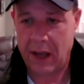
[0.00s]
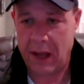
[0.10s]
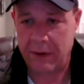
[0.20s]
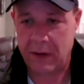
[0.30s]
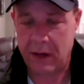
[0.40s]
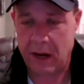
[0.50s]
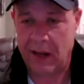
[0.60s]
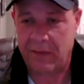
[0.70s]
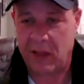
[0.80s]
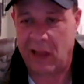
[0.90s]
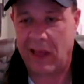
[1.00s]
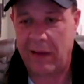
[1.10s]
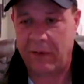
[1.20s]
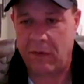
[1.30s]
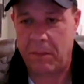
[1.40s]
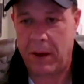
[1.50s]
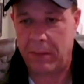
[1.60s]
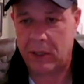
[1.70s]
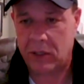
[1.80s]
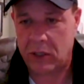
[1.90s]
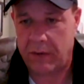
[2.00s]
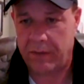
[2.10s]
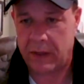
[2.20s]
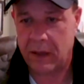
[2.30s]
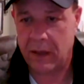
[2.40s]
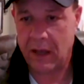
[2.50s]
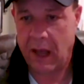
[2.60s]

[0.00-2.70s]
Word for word: haven't lived the life of a public servant.